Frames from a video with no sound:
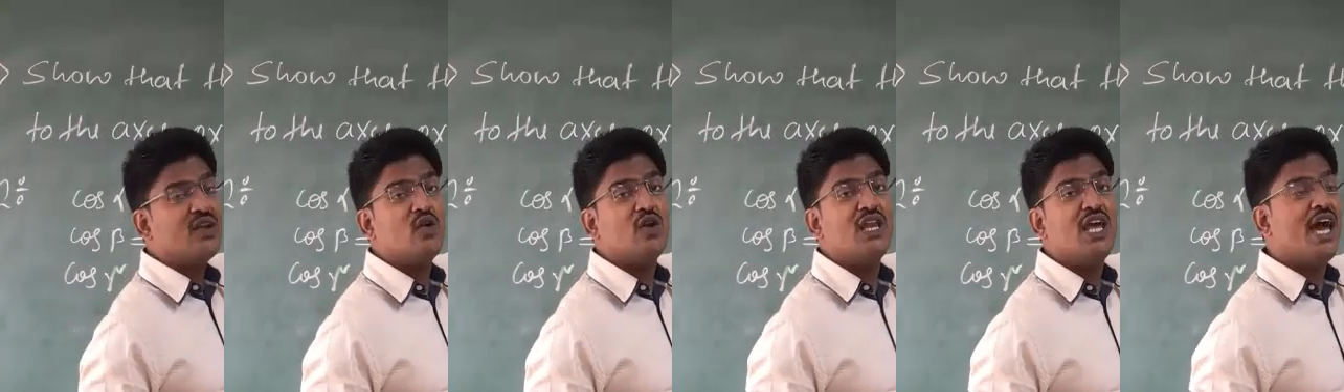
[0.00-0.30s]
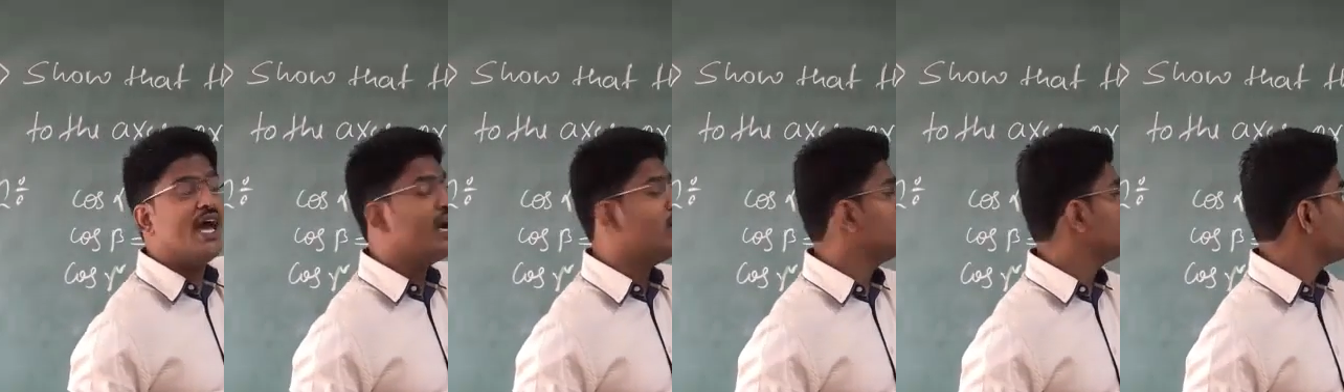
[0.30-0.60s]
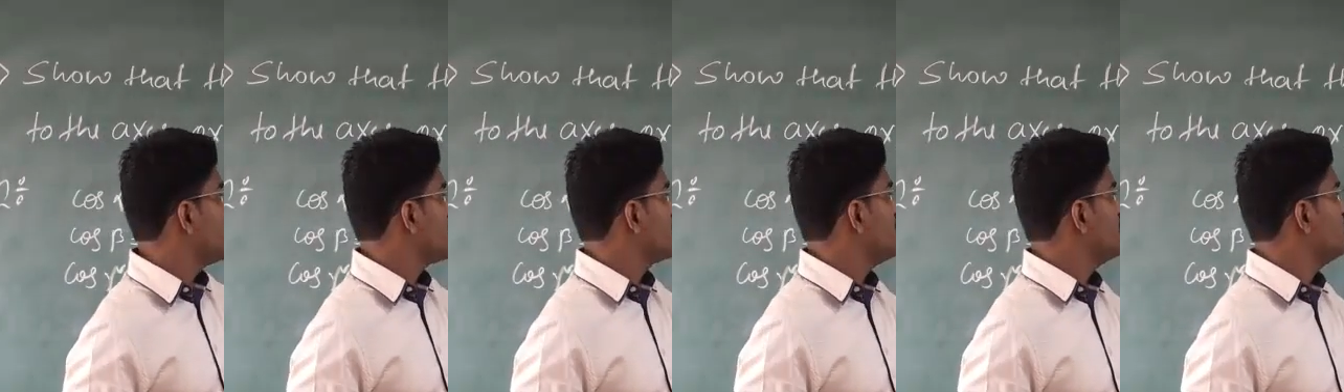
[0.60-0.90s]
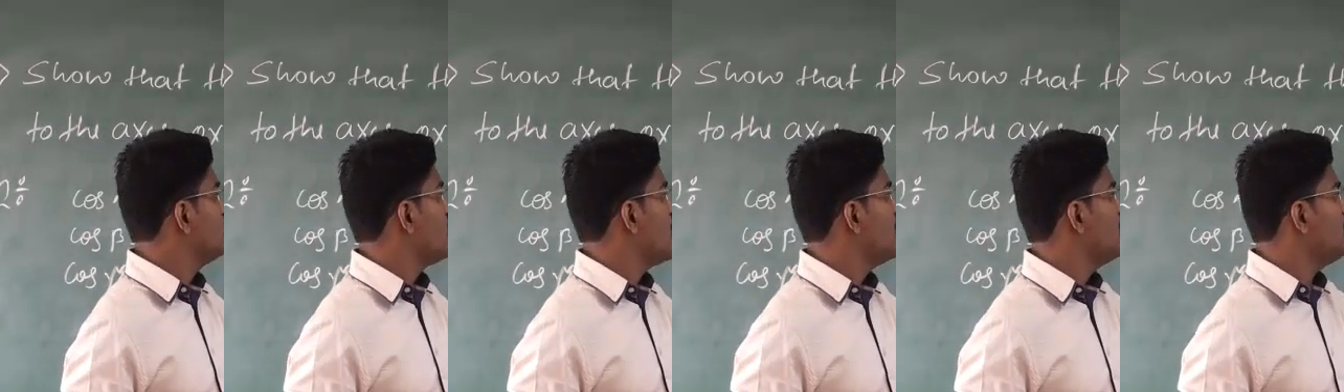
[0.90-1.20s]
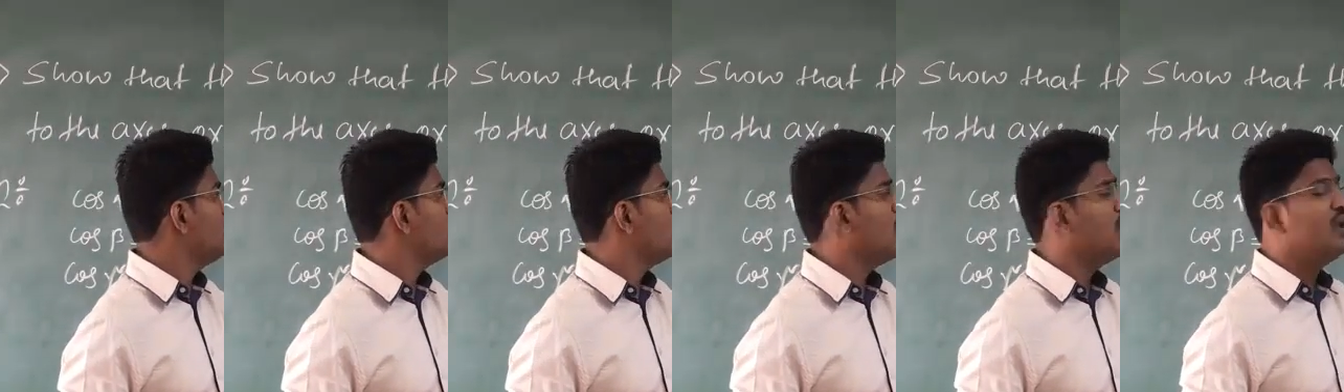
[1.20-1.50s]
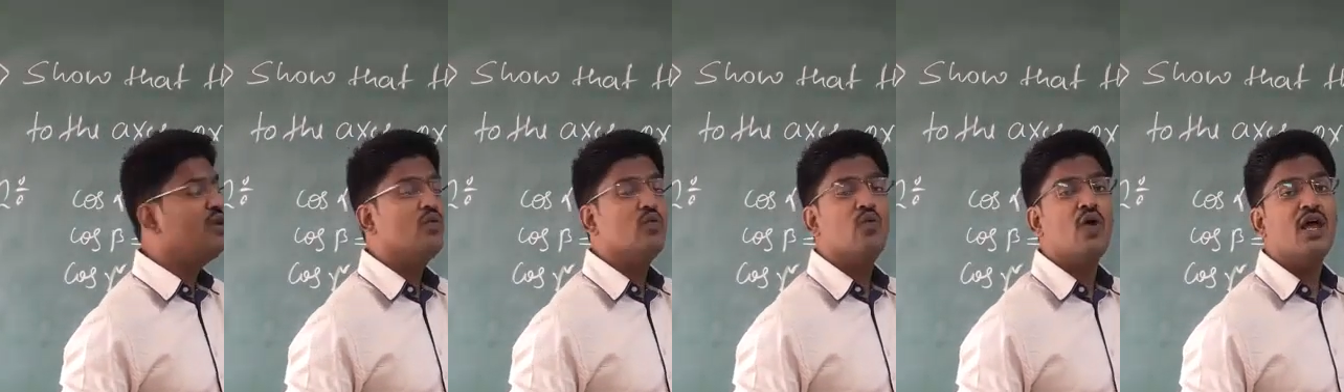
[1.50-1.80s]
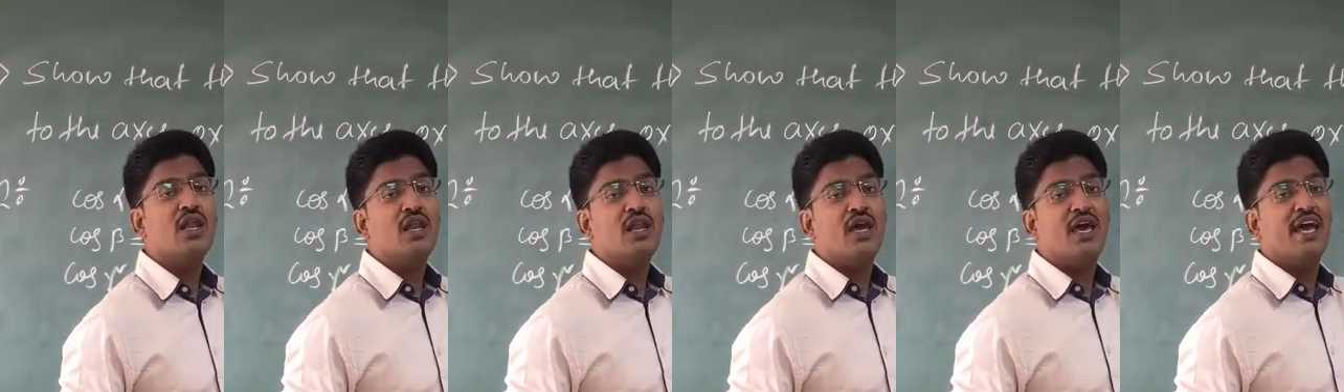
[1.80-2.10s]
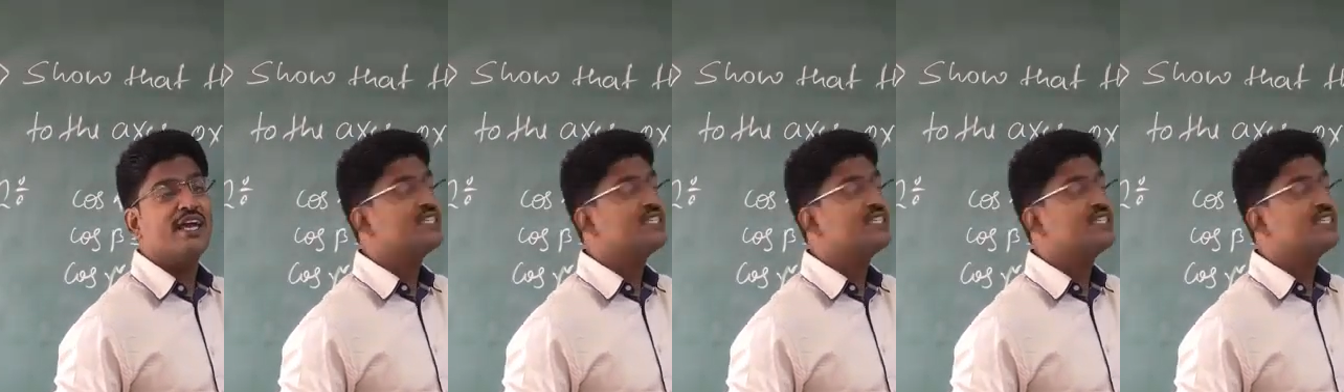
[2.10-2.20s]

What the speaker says: only I have taken 1, 1, 1.